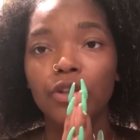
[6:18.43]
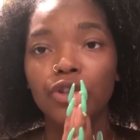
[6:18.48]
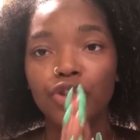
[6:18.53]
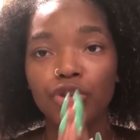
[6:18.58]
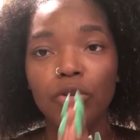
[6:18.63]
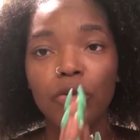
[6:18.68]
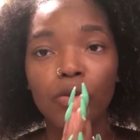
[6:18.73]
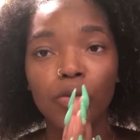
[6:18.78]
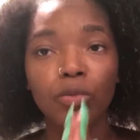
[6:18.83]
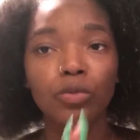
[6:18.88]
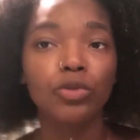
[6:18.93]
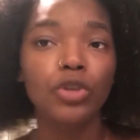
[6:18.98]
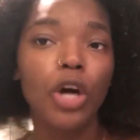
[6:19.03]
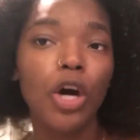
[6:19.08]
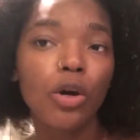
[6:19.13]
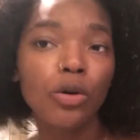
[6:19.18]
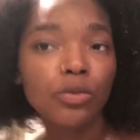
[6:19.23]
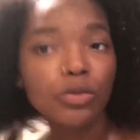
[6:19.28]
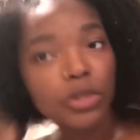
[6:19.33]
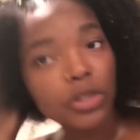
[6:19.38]

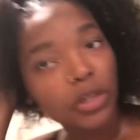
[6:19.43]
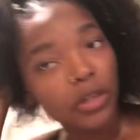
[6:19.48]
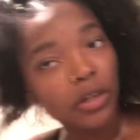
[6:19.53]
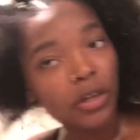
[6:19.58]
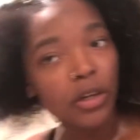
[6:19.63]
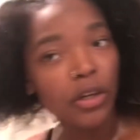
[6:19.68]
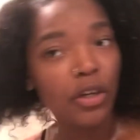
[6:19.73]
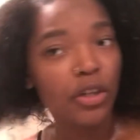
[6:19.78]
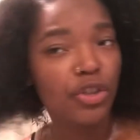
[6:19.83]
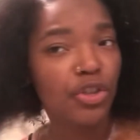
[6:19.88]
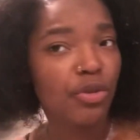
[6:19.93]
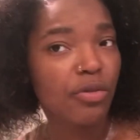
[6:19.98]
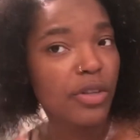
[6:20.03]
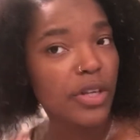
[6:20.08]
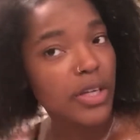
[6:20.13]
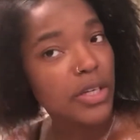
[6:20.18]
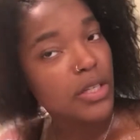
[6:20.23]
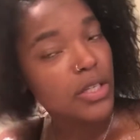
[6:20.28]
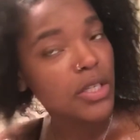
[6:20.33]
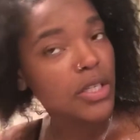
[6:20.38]
Don't do
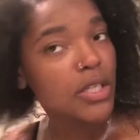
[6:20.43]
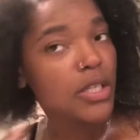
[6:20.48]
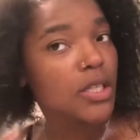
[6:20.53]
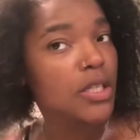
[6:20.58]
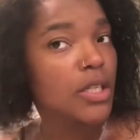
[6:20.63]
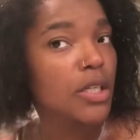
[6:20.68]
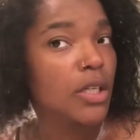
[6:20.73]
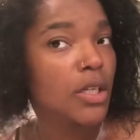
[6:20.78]
this,